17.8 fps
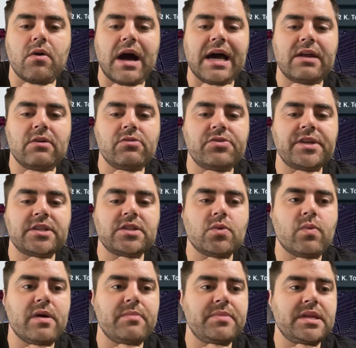I don't think the
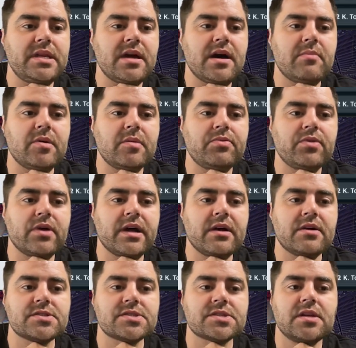Wembanyama
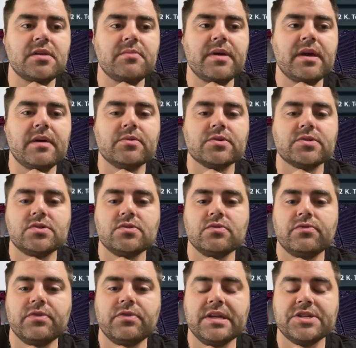player is going to be able to
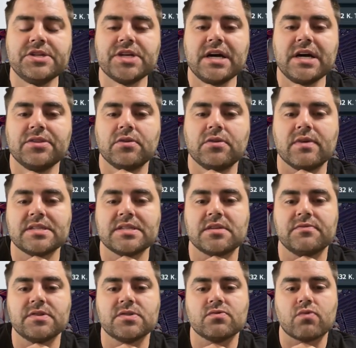finish out the rest
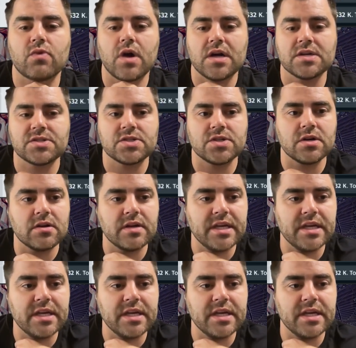of his roster.